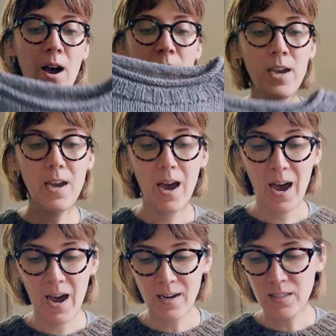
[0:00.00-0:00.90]
I
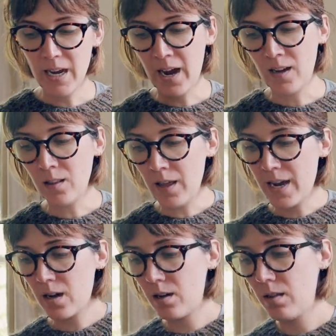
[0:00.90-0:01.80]
had to add
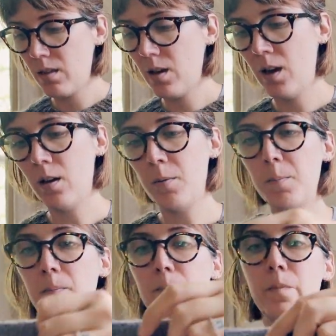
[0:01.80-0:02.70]
length.
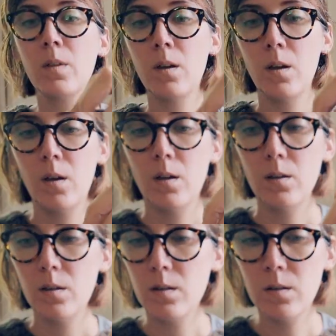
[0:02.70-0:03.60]
Um,
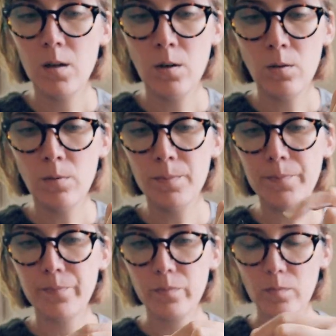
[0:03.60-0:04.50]
so